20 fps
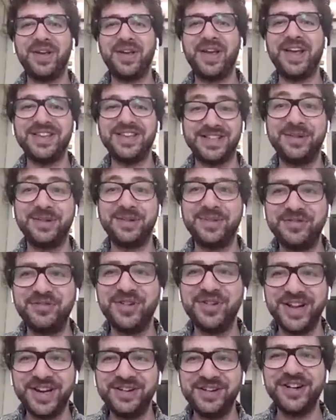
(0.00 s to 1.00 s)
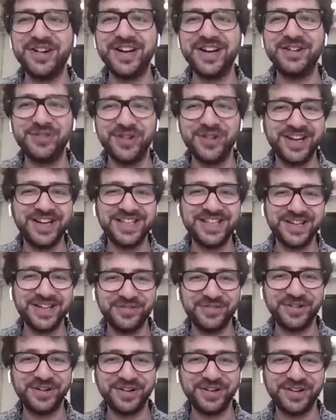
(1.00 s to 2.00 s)
it's going to be really, really, really
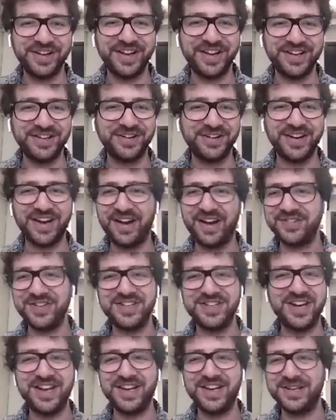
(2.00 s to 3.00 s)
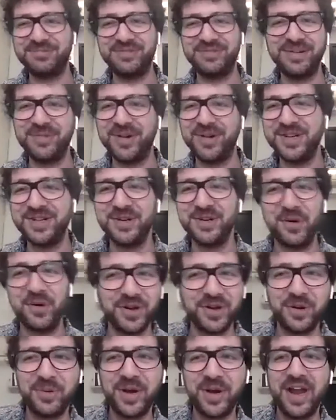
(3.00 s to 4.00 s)
difficult, and you're going to have to change pretty much all
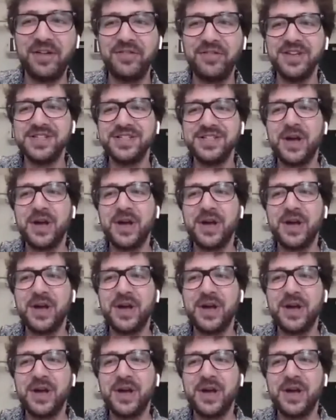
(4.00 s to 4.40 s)
of your behaviors.